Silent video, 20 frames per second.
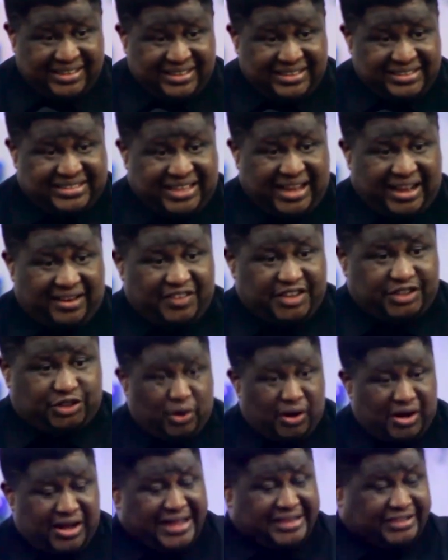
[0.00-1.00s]

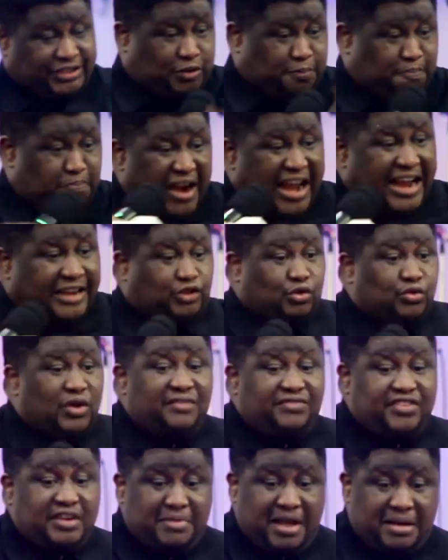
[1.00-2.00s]
Salvation can spread to
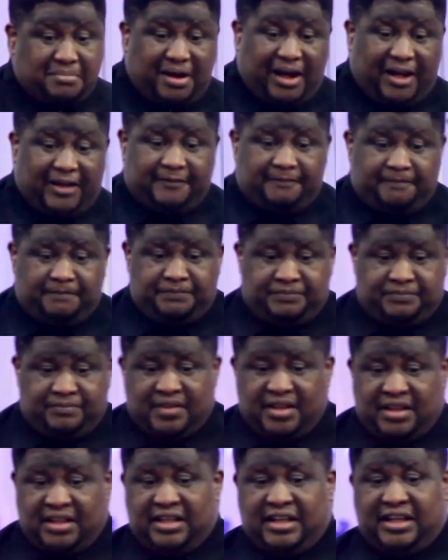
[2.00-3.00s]
every member.
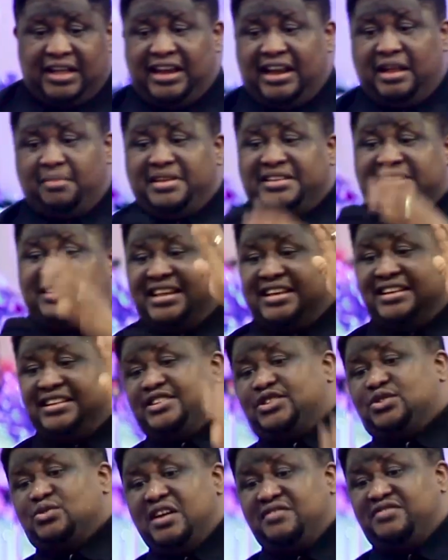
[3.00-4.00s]
Let me say
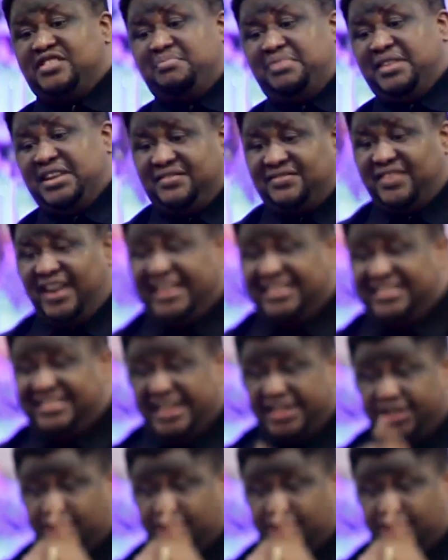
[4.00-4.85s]
this to every believer it's a